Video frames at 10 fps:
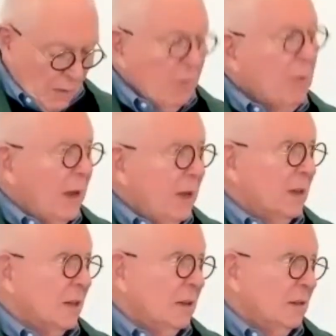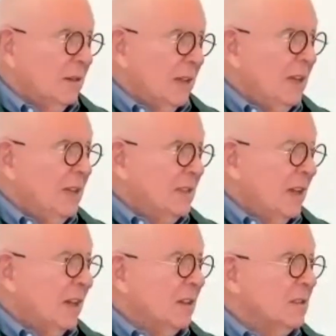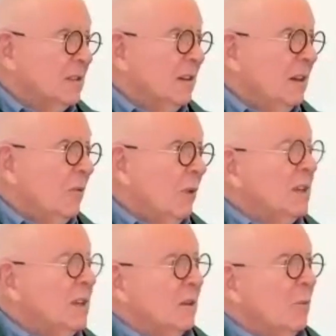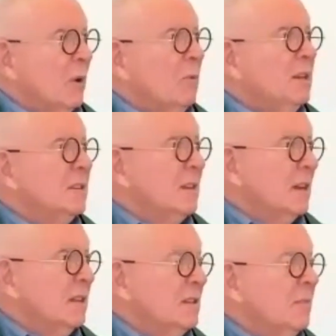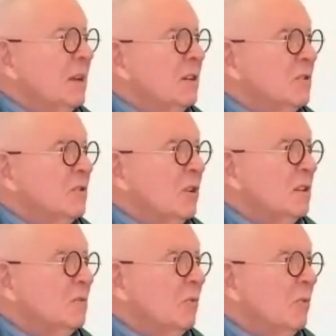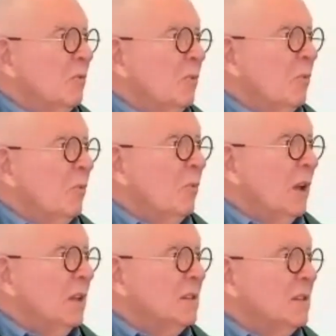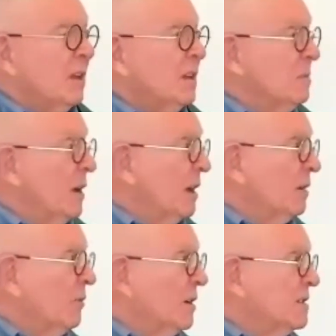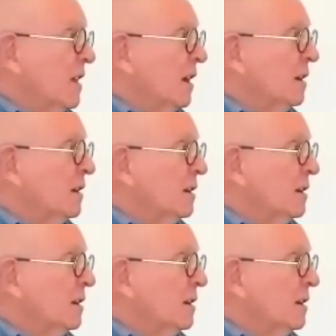reminded that he says, what is it when we decide that something is good and something is bad? What is that?